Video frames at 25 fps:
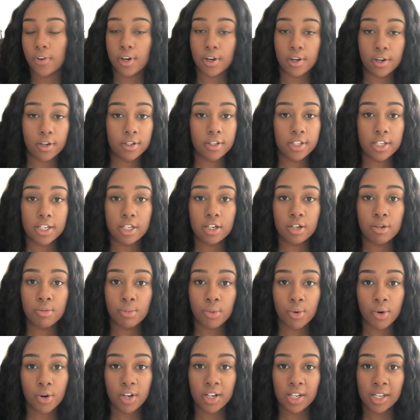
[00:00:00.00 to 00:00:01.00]
early in the
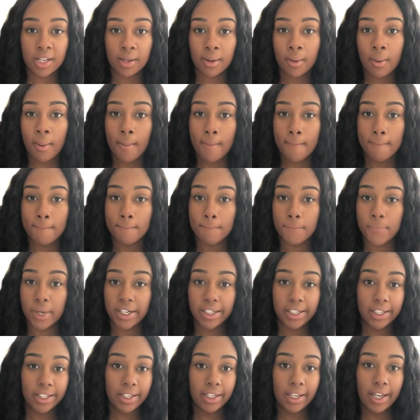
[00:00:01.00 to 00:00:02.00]
morning,
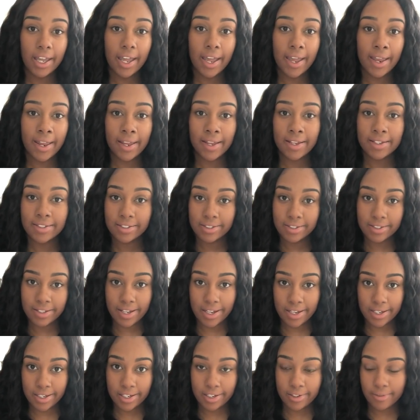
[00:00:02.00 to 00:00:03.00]
bucket ass
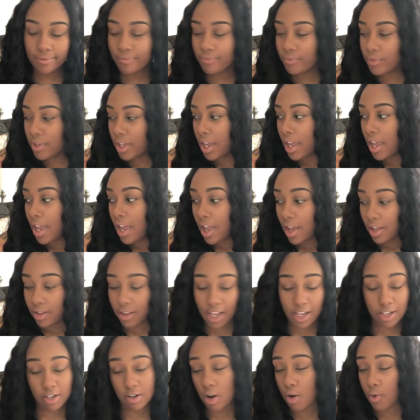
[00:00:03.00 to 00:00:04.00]
naked,
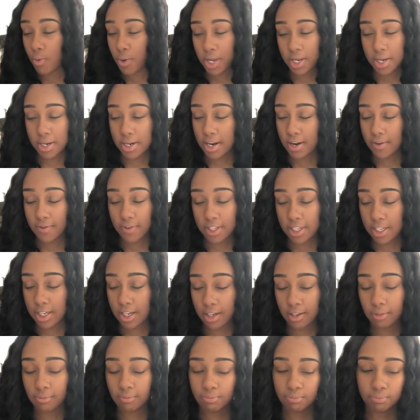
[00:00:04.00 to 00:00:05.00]
like no wig and
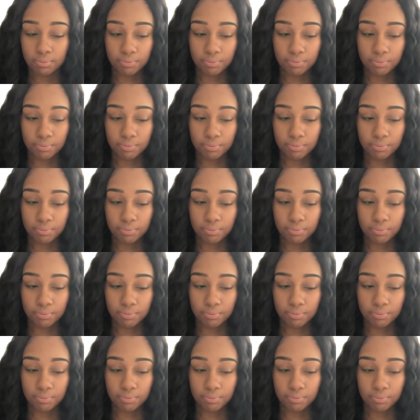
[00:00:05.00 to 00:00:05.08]
everything.